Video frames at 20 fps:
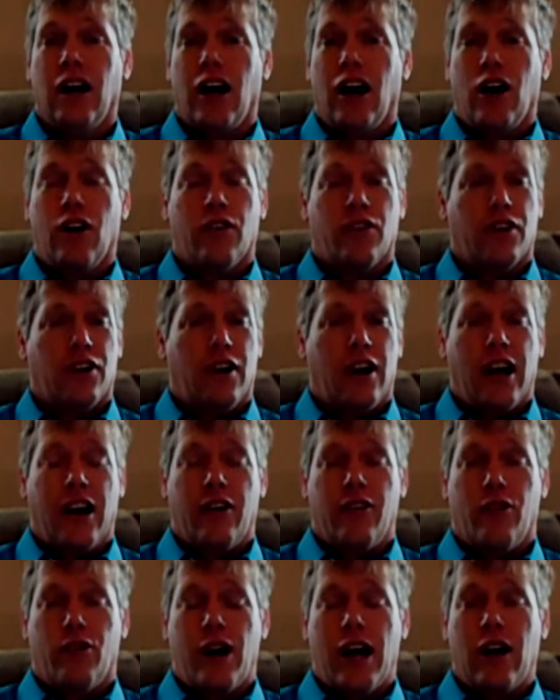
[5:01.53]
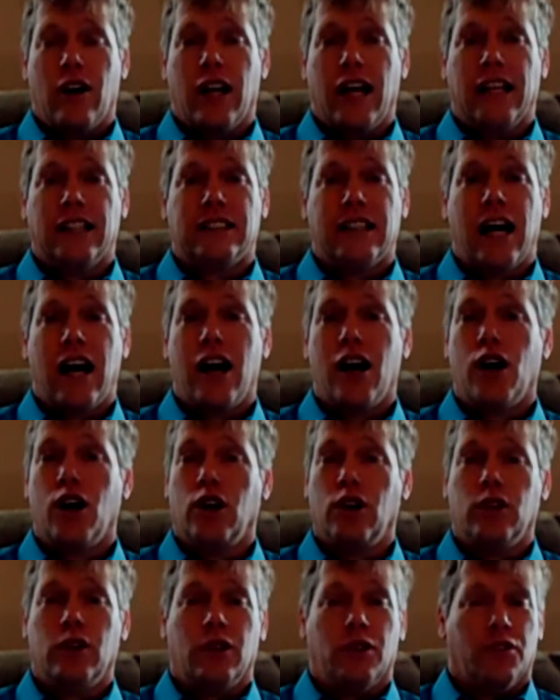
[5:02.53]
over around Lake
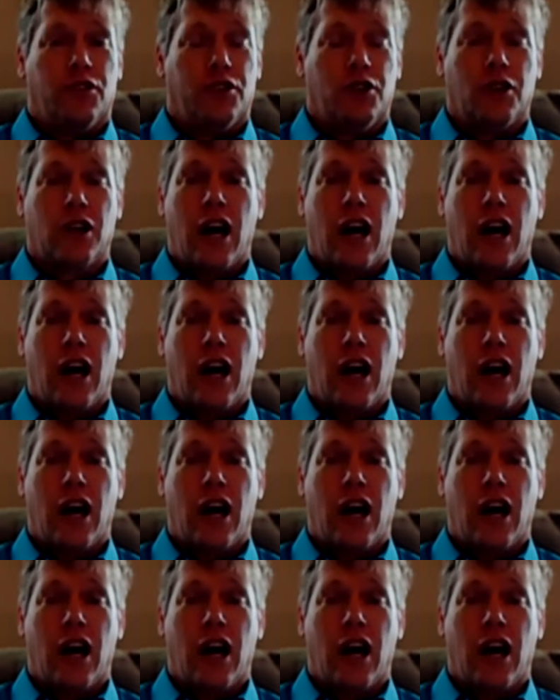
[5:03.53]
Tahoe, through